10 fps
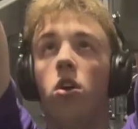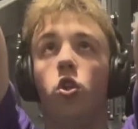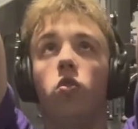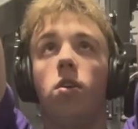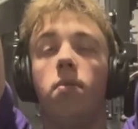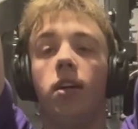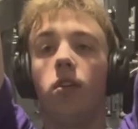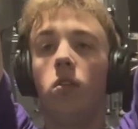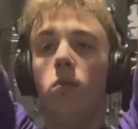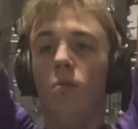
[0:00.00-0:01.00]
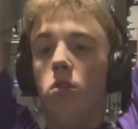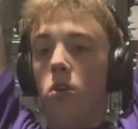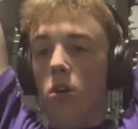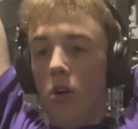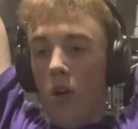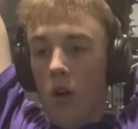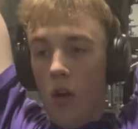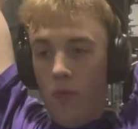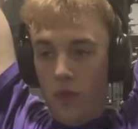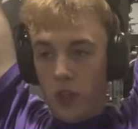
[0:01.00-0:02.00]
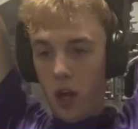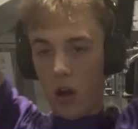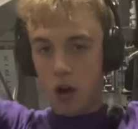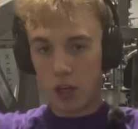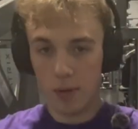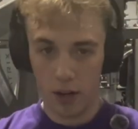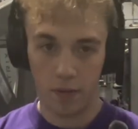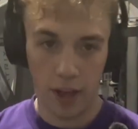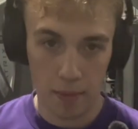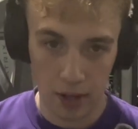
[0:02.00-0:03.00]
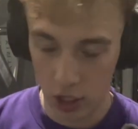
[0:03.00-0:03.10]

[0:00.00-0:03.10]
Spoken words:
put it back up. It's kind of hard to do on a flat bench